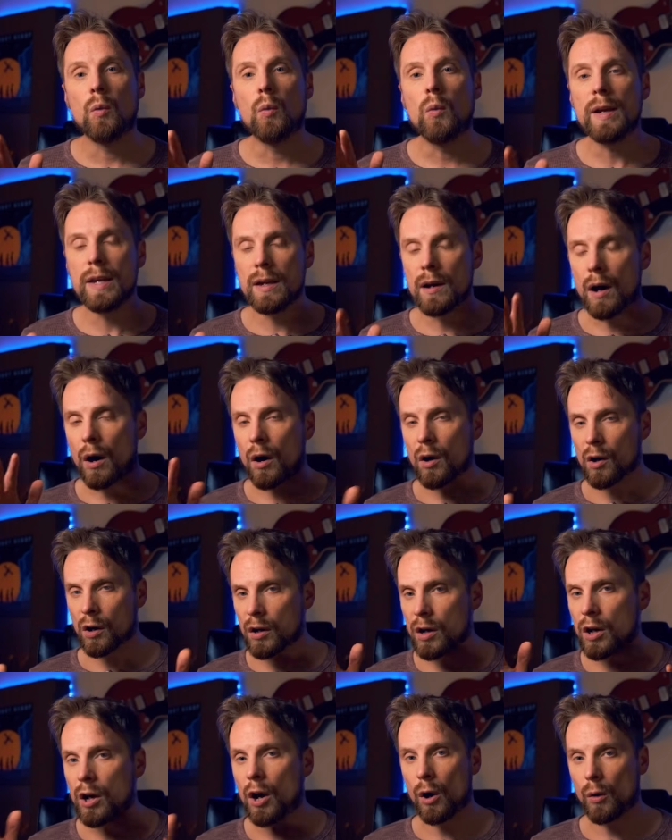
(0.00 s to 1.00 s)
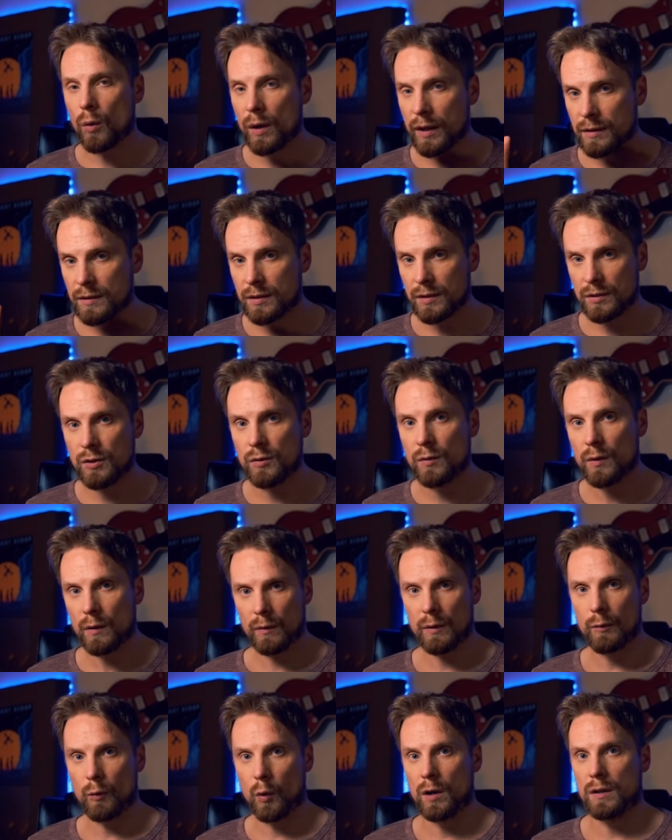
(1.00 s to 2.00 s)
we are going to do what
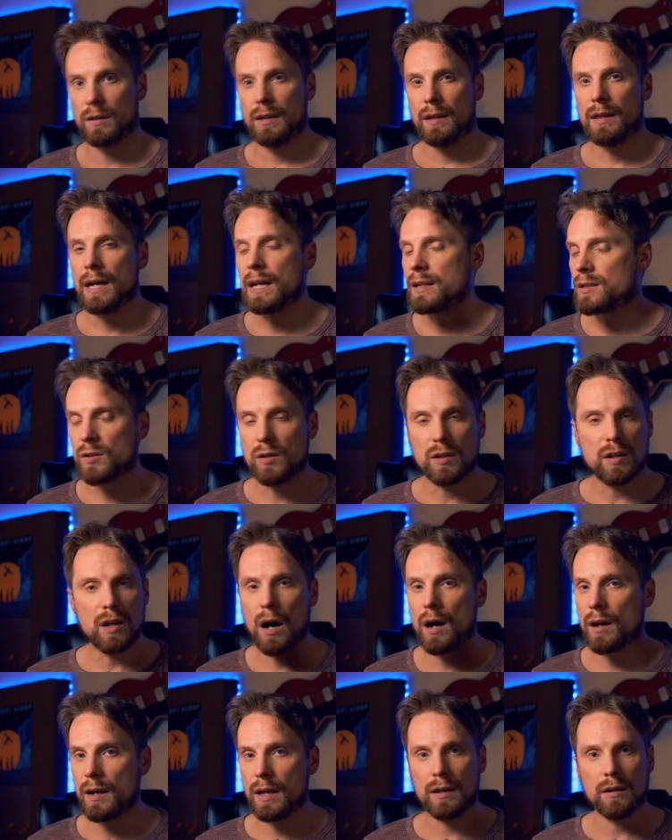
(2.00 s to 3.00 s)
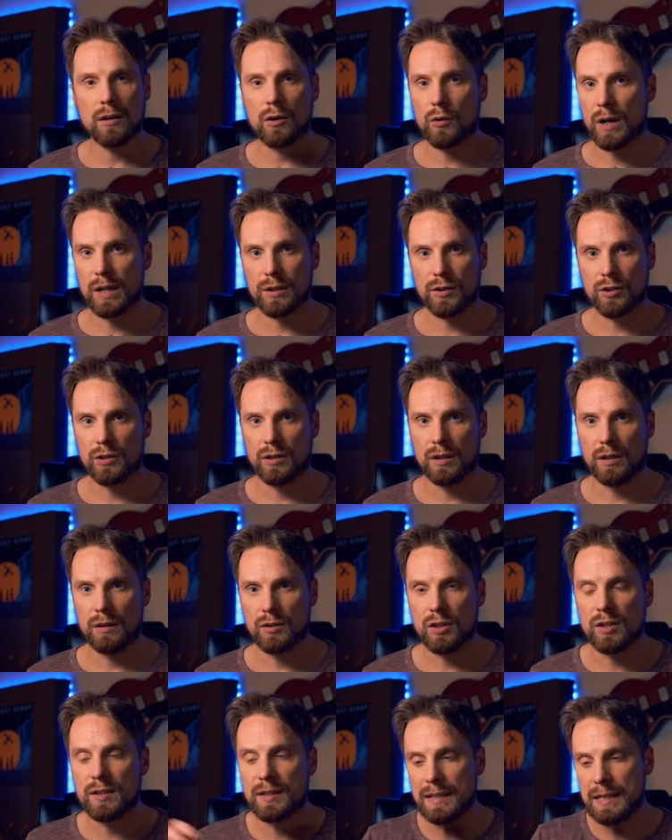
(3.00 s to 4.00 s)
we want. That's not in question.
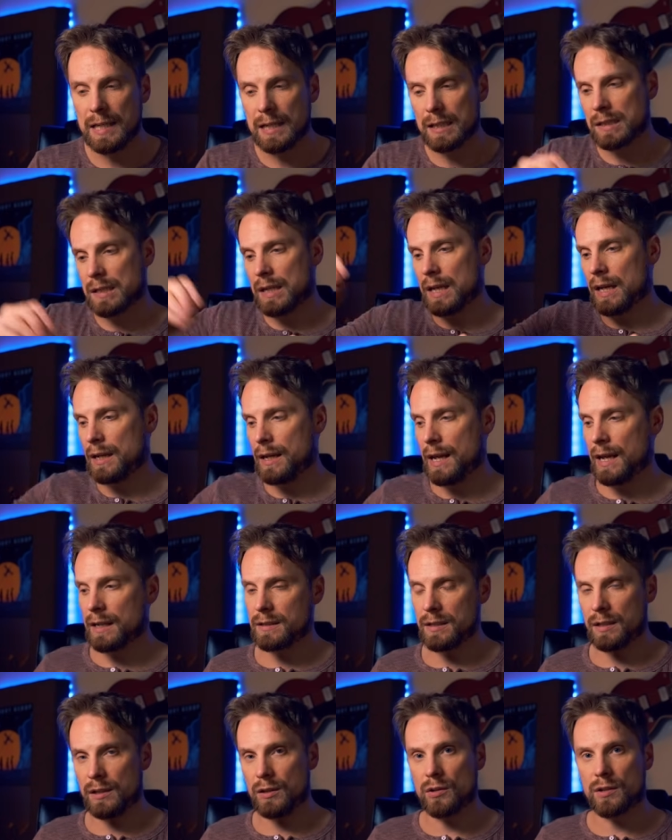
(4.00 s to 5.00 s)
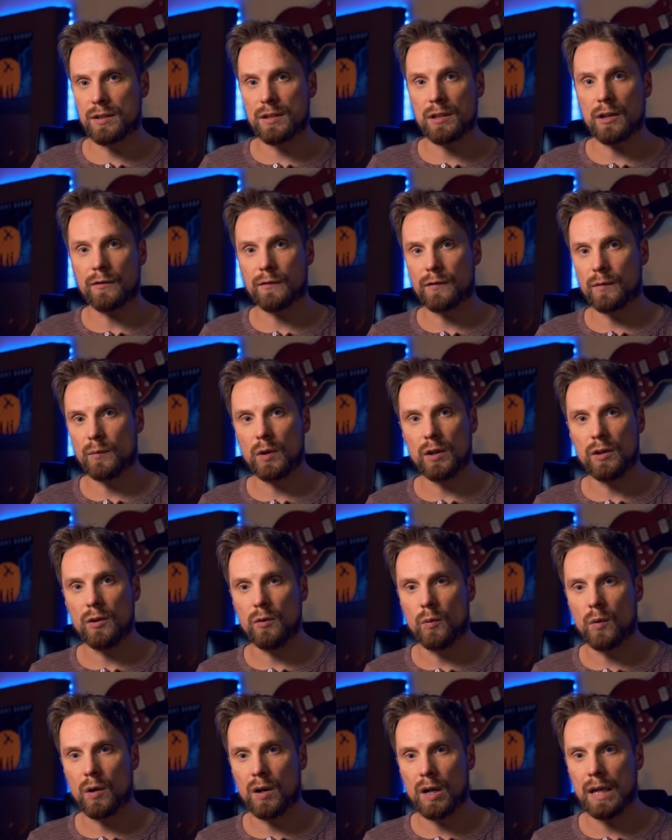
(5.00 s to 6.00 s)
Just disconnecting yourself from what you
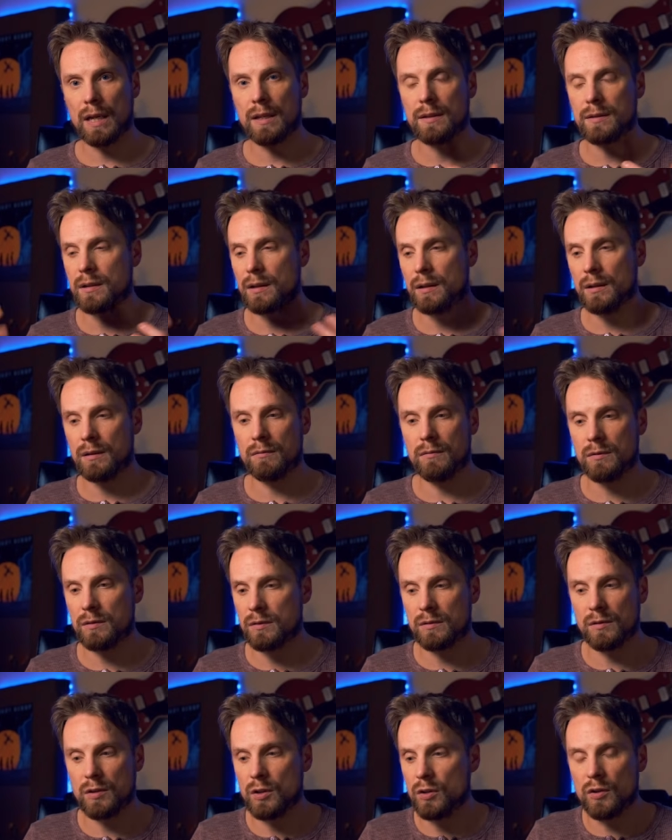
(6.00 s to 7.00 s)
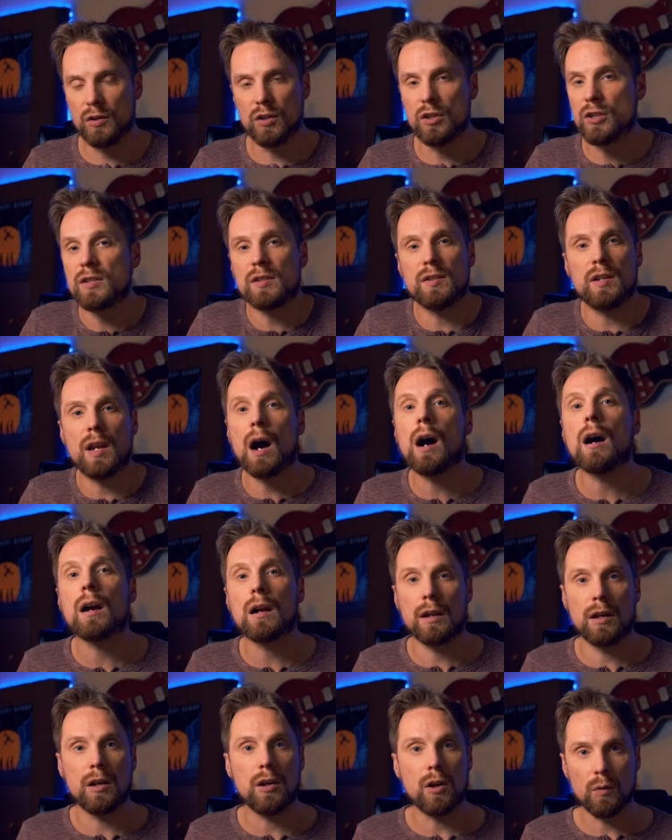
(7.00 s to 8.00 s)
want is gonna you're just not
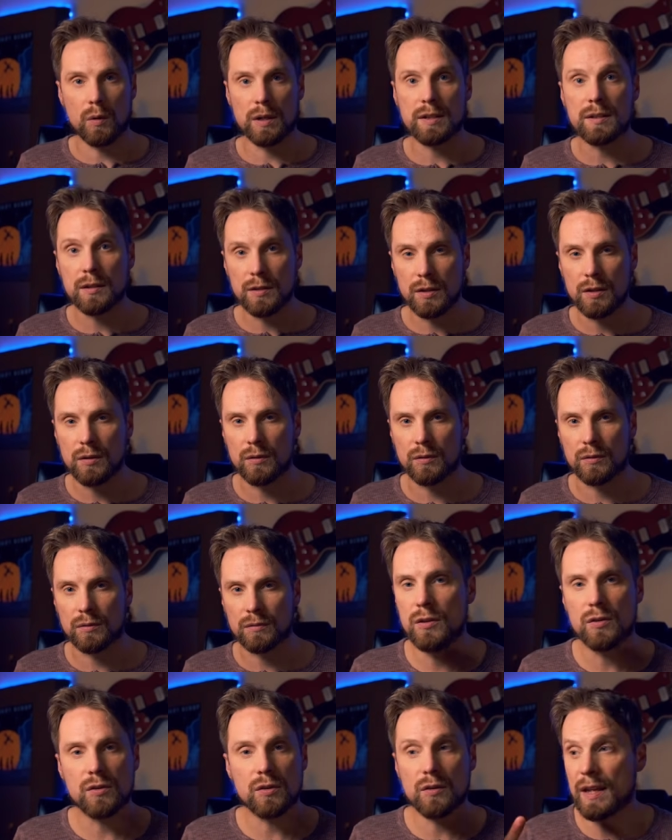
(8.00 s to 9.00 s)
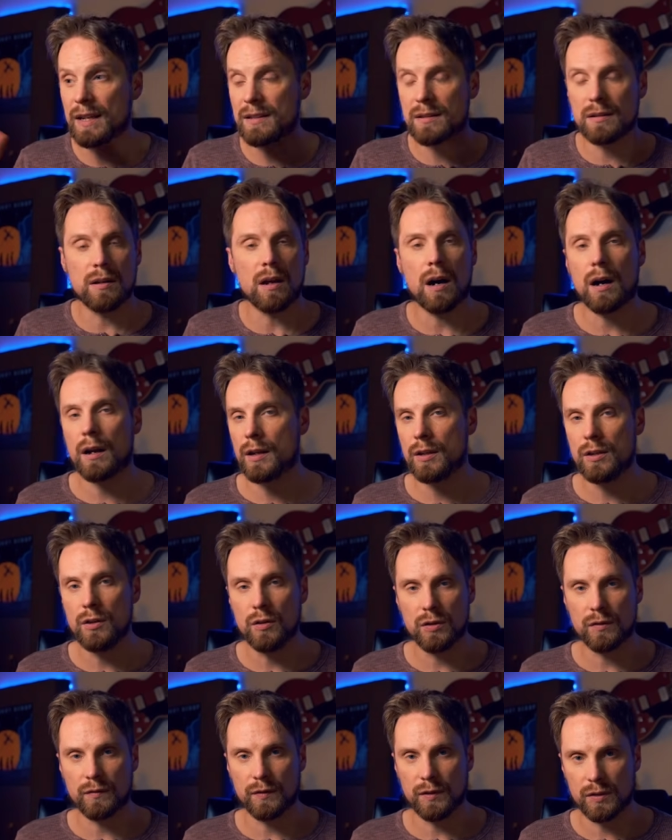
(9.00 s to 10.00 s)
gonna know what to do. So that's not a
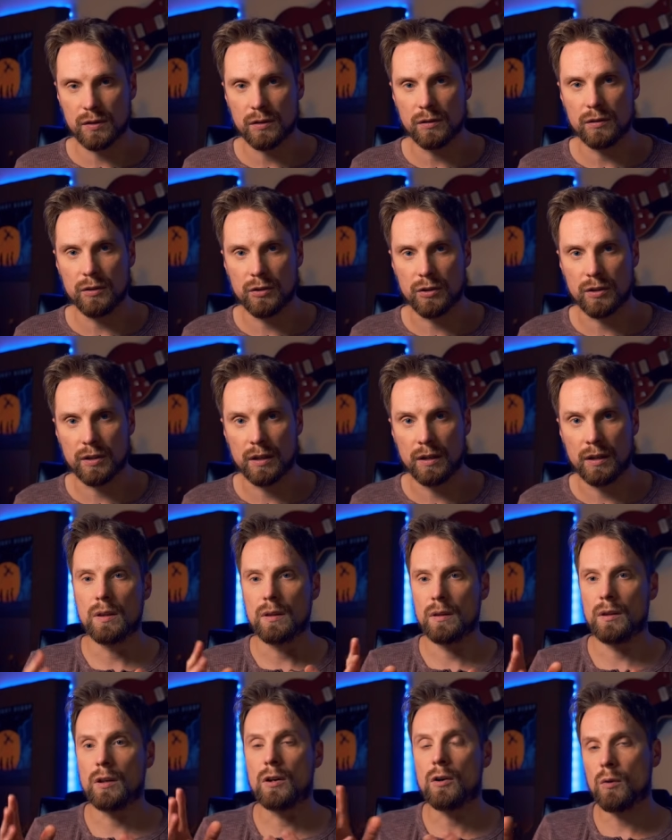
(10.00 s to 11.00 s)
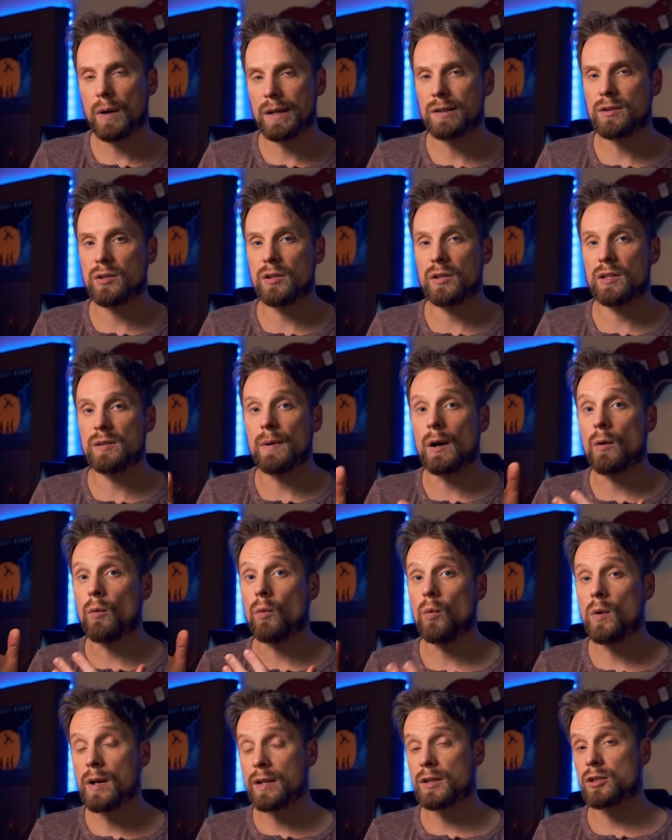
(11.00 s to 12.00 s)
useful solution. The question is about
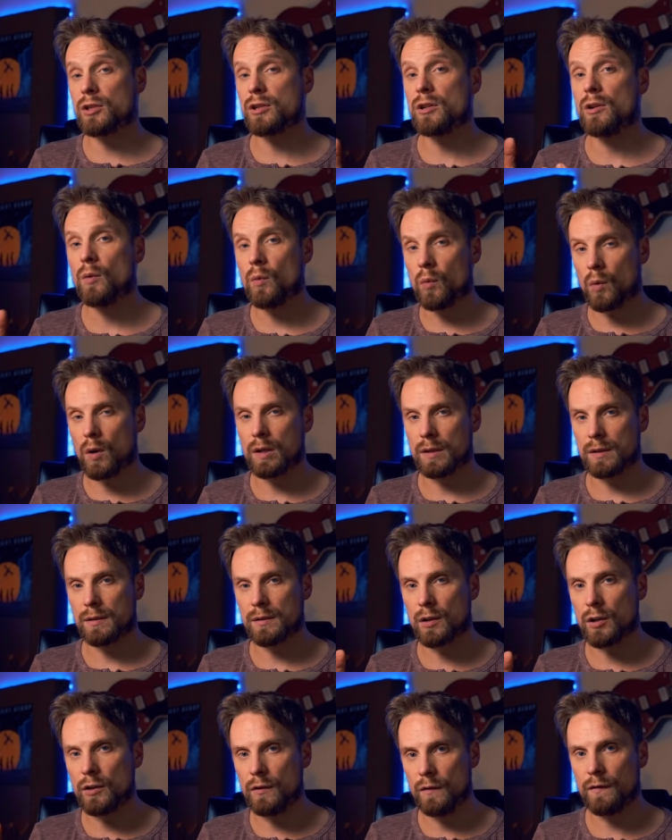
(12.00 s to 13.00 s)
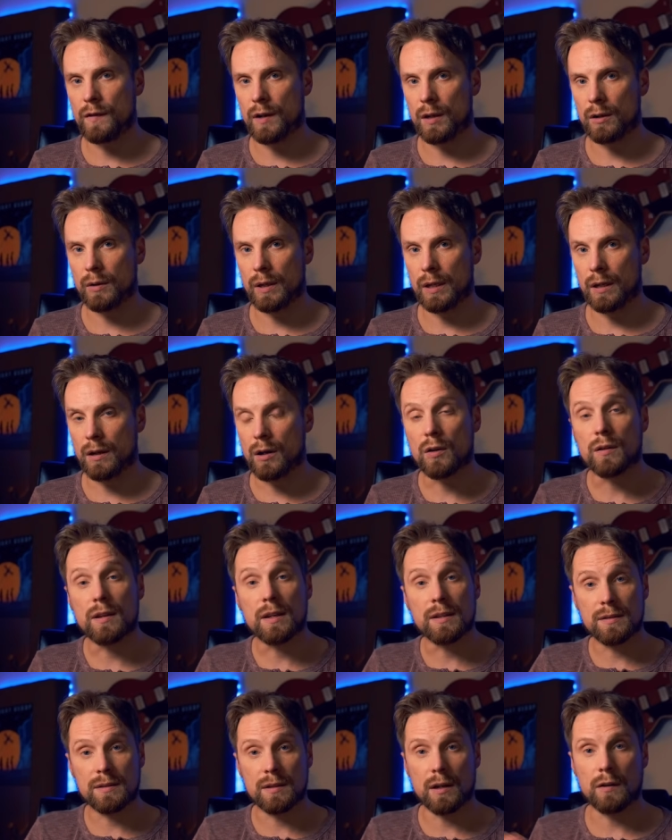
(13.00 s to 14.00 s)
which wants are you following? Are they
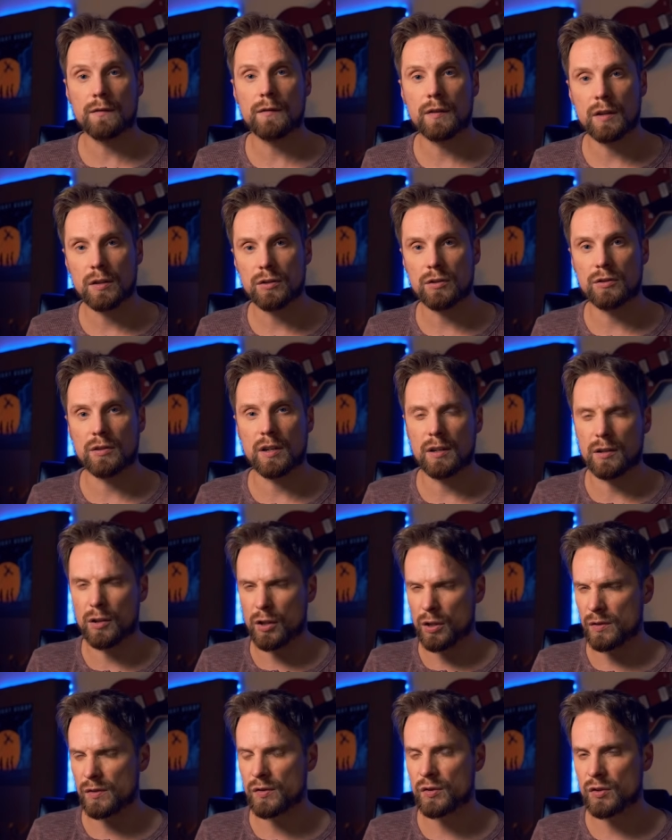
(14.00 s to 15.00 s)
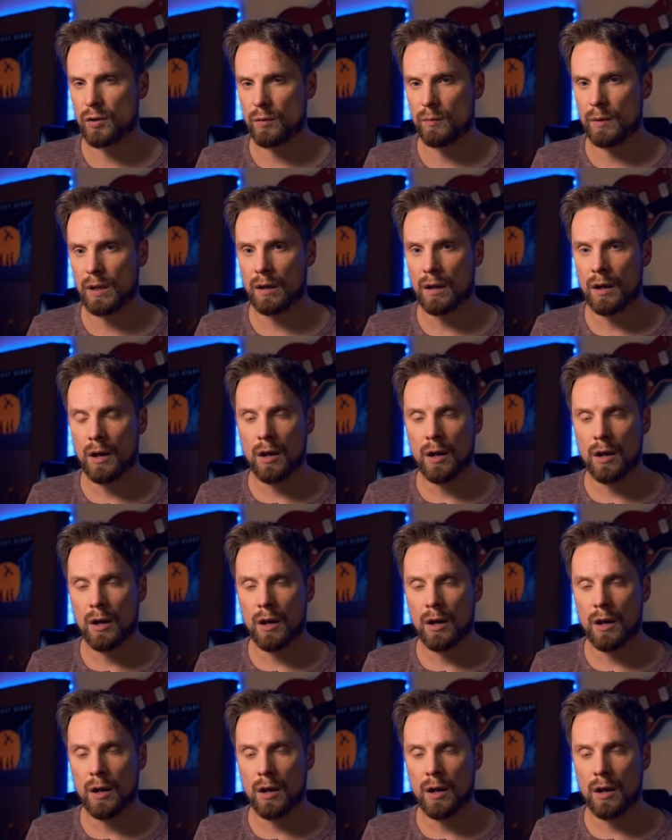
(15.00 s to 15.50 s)
selfish and consuming,